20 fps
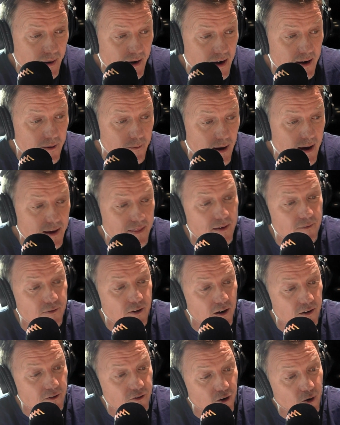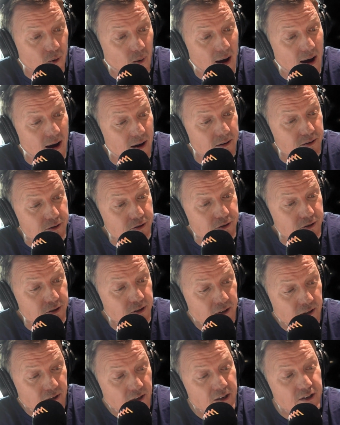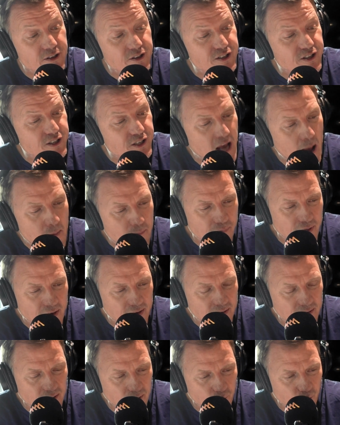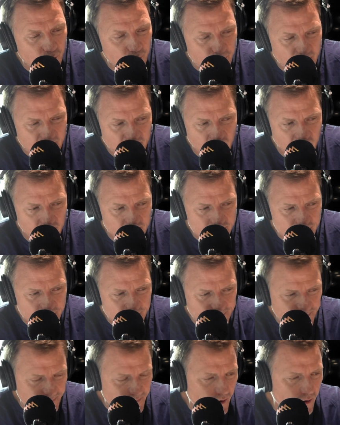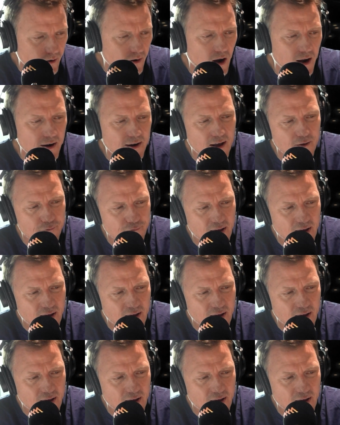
But anyway, they've got 2 hours. Something would be nice. Yes. All right, now,